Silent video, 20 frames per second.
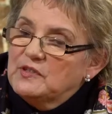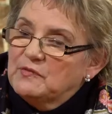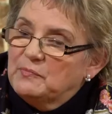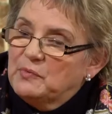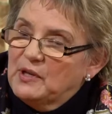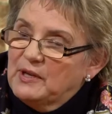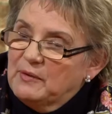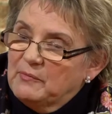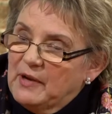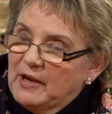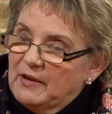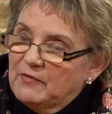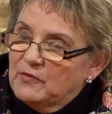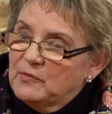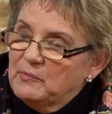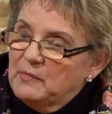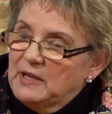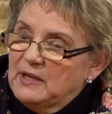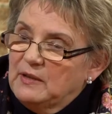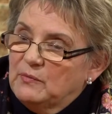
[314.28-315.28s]
of pulling back for
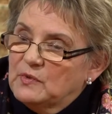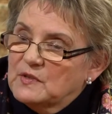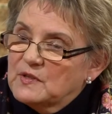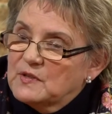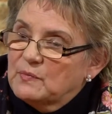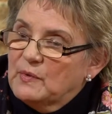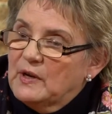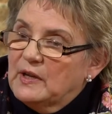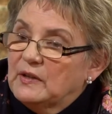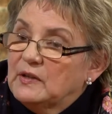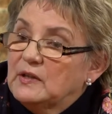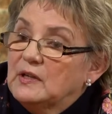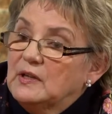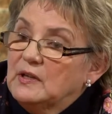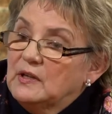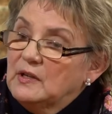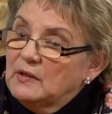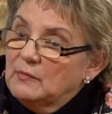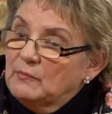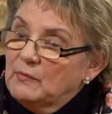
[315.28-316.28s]
me was when
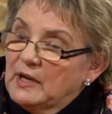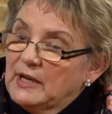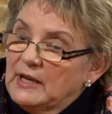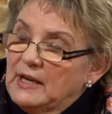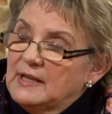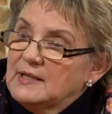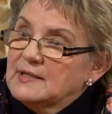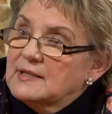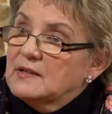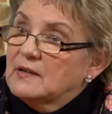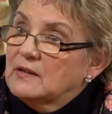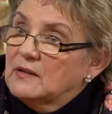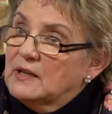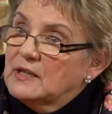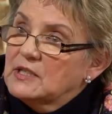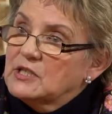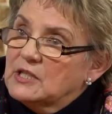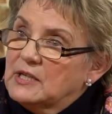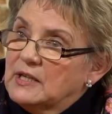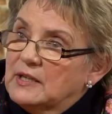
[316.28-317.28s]
my late son
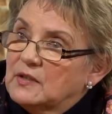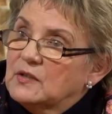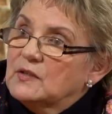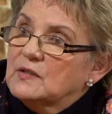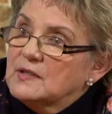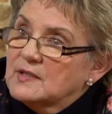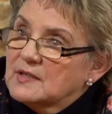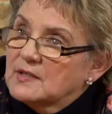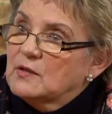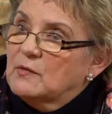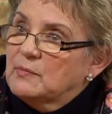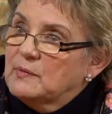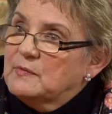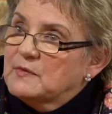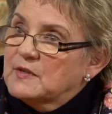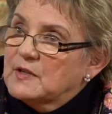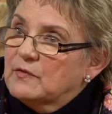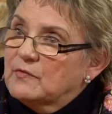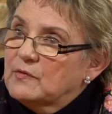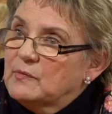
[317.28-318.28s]
actually couldn't stop
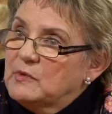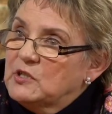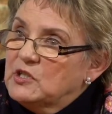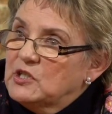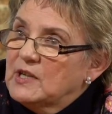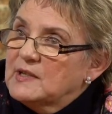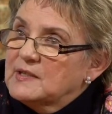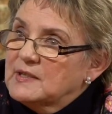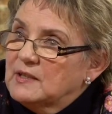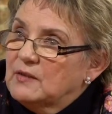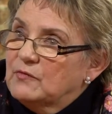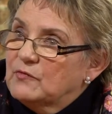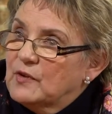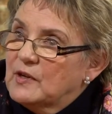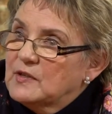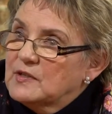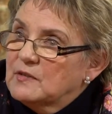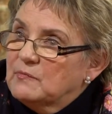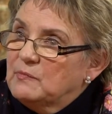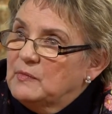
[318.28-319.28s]
himself from injecting in
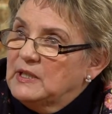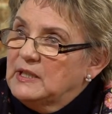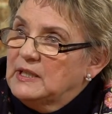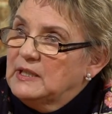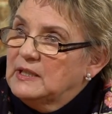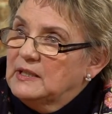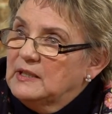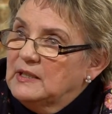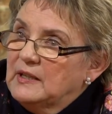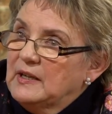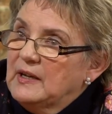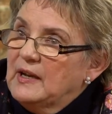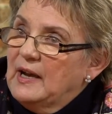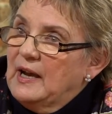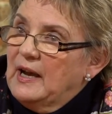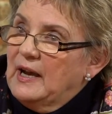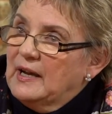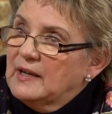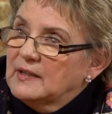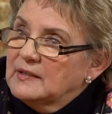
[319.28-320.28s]
front of me.
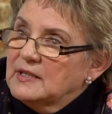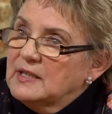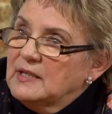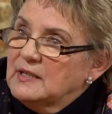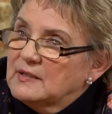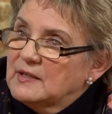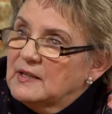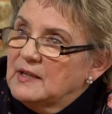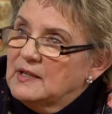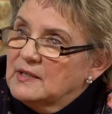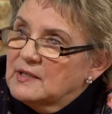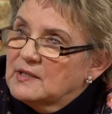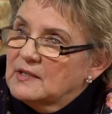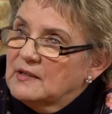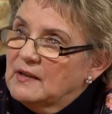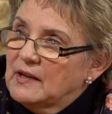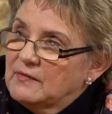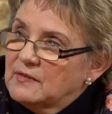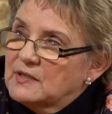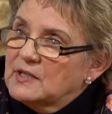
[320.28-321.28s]
And his
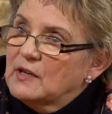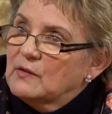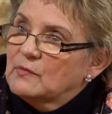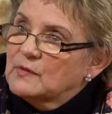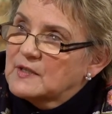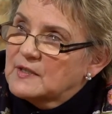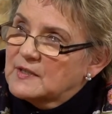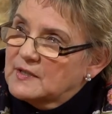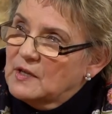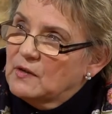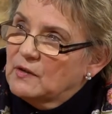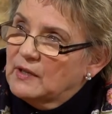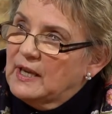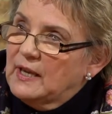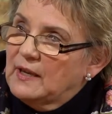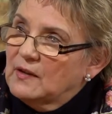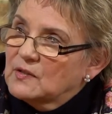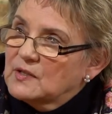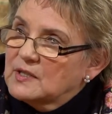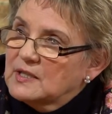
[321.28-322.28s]
lifestyle was so
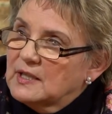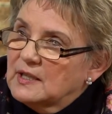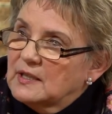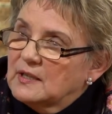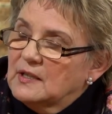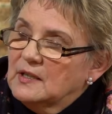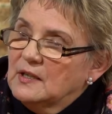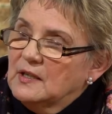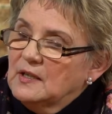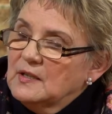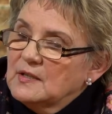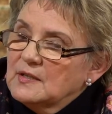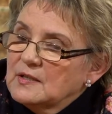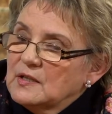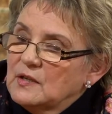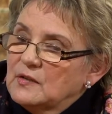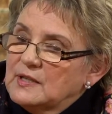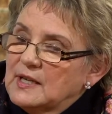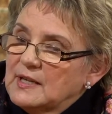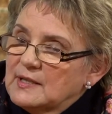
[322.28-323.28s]
chaotic,
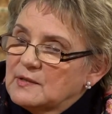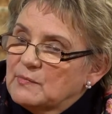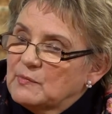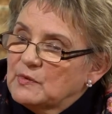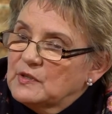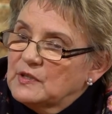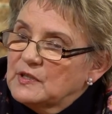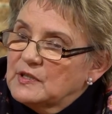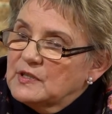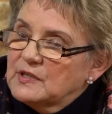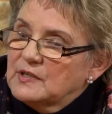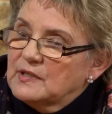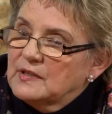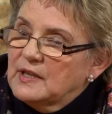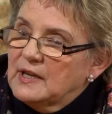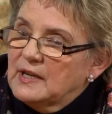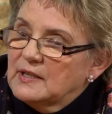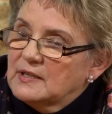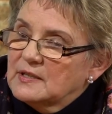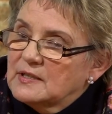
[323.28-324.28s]
so desperate
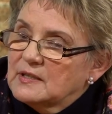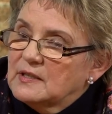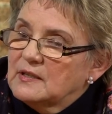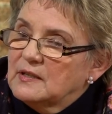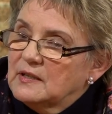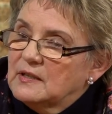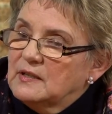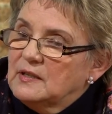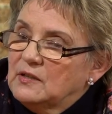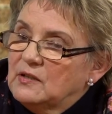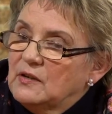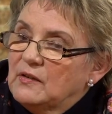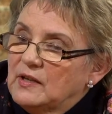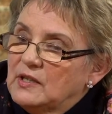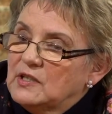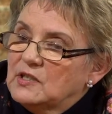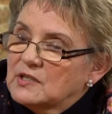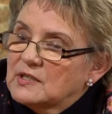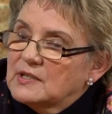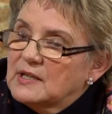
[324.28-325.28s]
that, you know, he
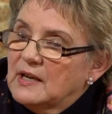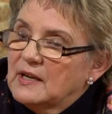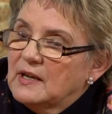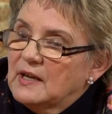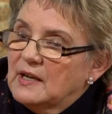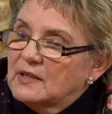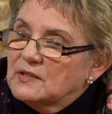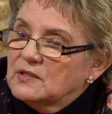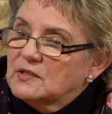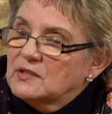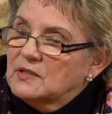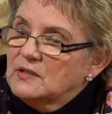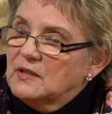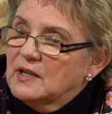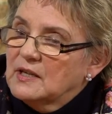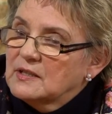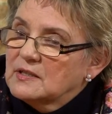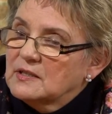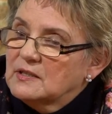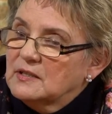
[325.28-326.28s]
just had to do
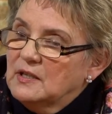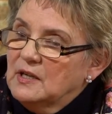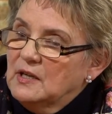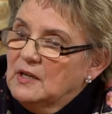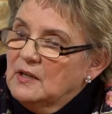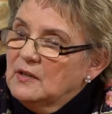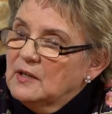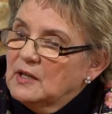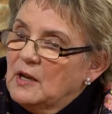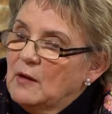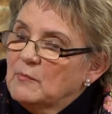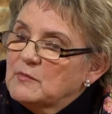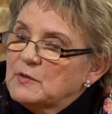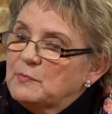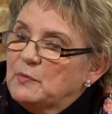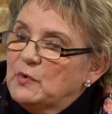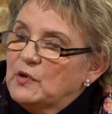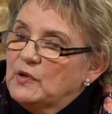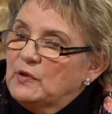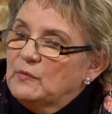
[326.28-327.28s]
that. And there comes a
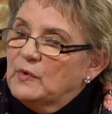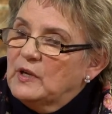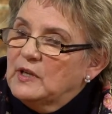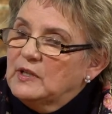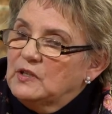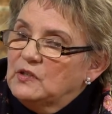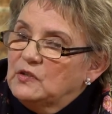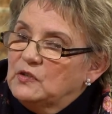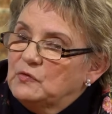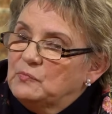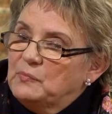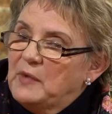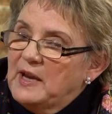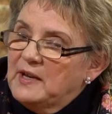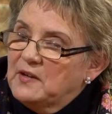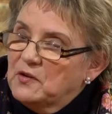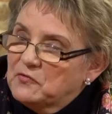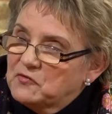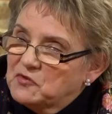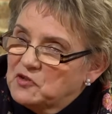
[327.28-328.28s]
point when you've
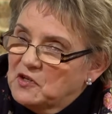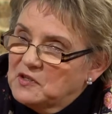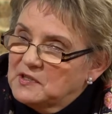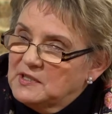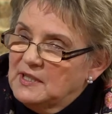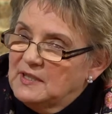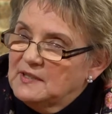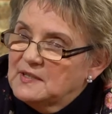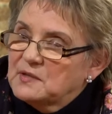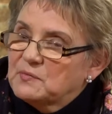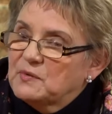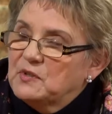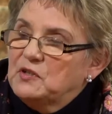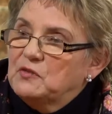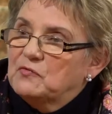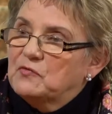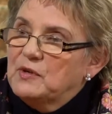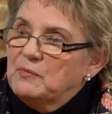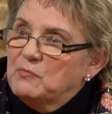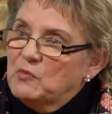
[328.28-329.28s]
paid off drug dealers, when
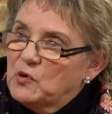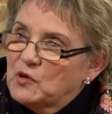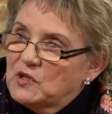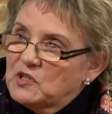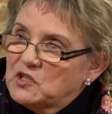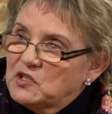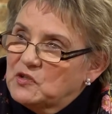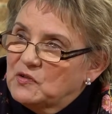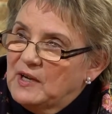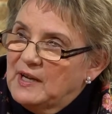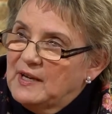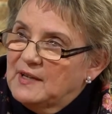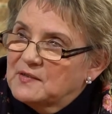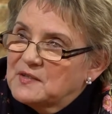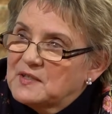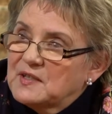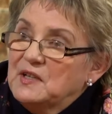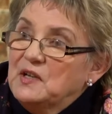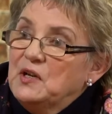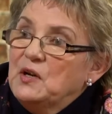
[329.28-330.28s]
you've remortgaged your
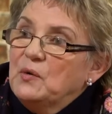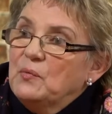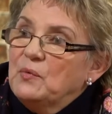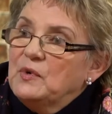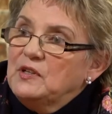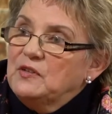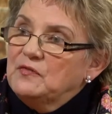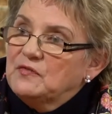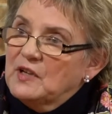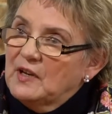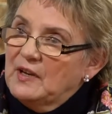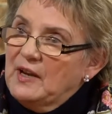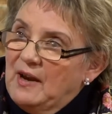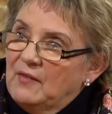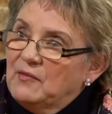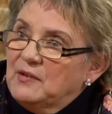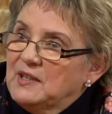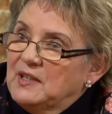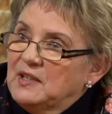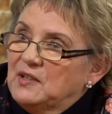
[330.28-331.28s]
house, when you've done
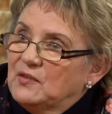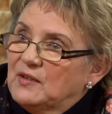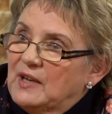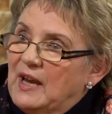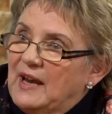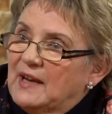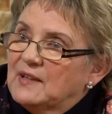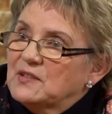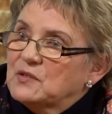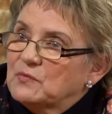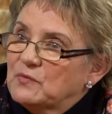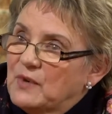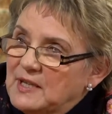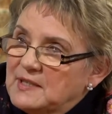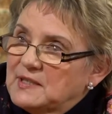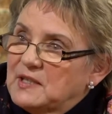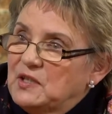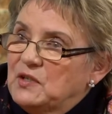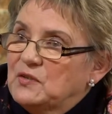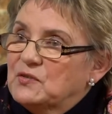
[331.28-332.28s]
everything you can to
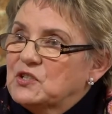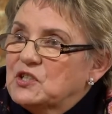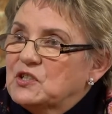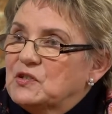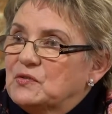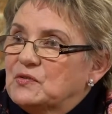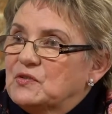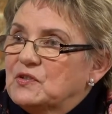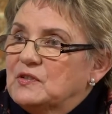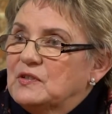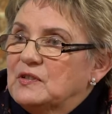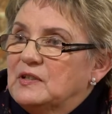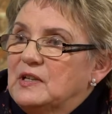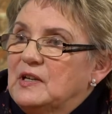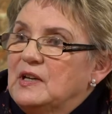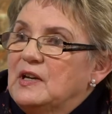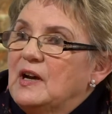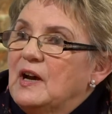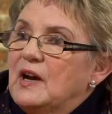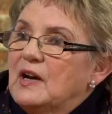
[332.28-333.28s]
rescue your children
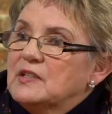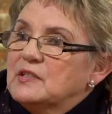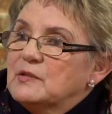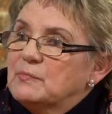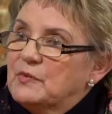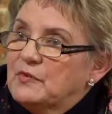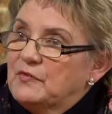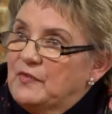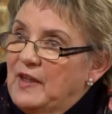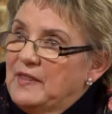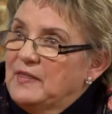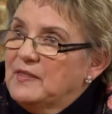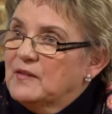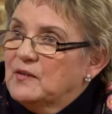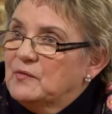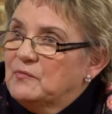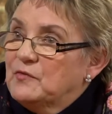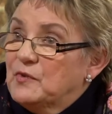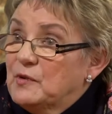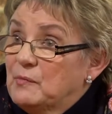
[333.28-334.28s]
and to prevent
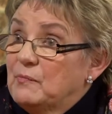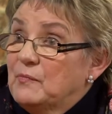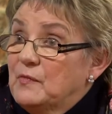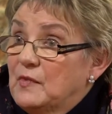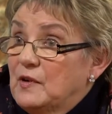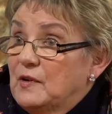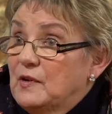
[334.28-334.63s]
them from